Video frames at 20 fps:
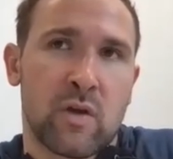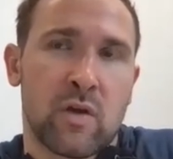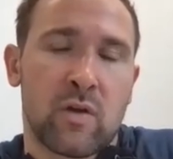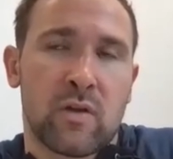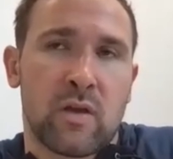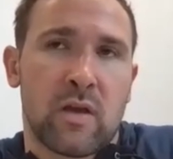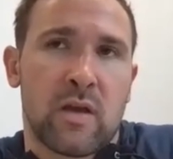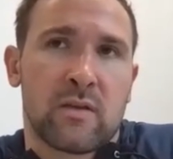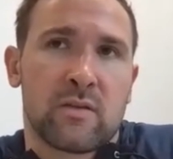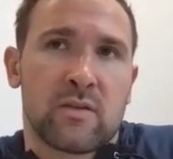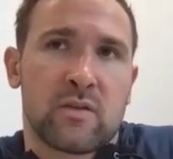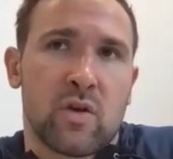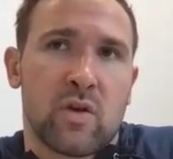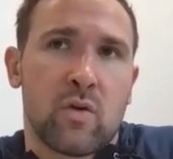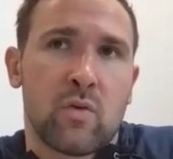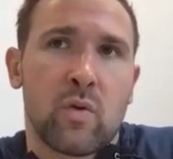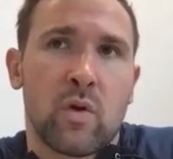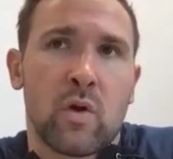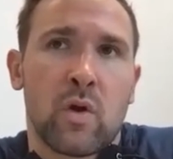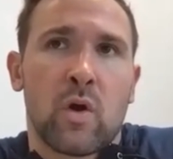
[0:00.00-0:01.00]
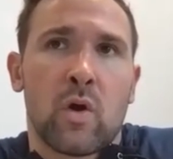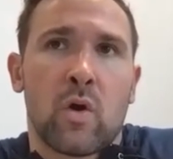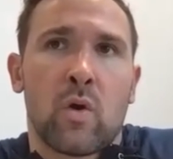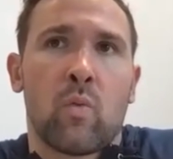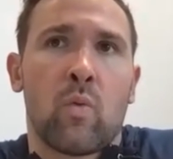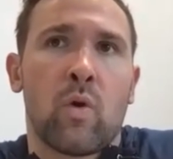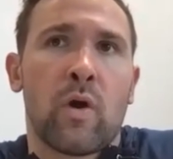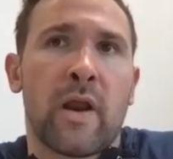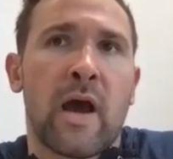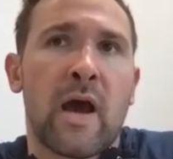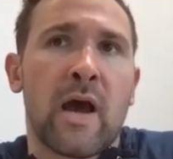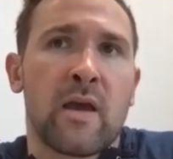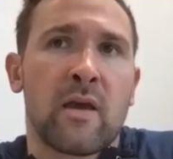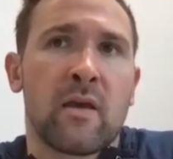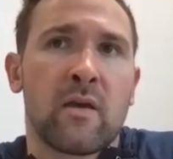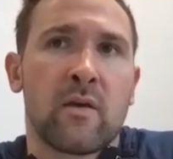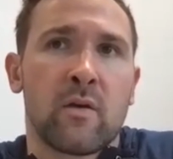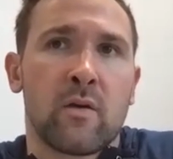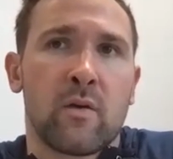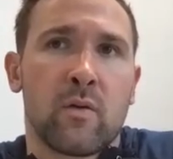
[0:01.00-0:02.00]
And so what
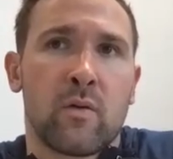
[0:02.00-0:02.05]
I